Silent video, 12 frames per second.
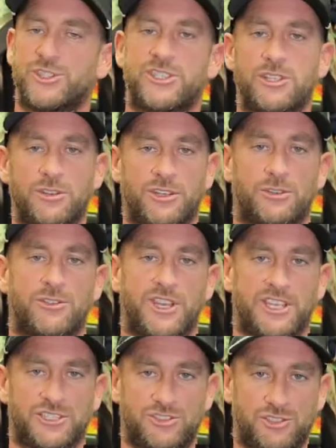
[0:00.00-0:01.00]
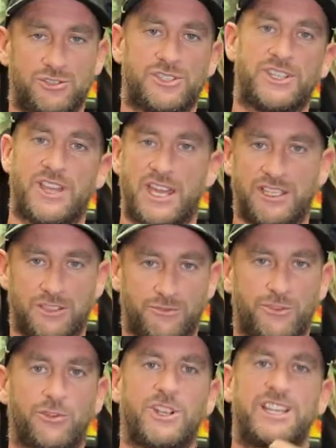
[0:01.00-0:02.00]
material that is using that
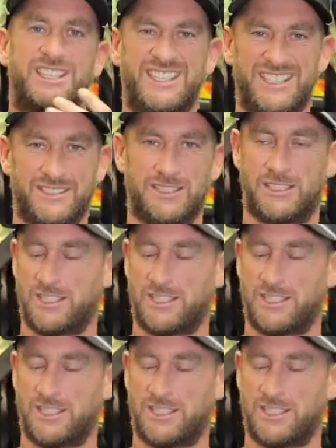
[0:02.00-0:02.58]
infrared heat to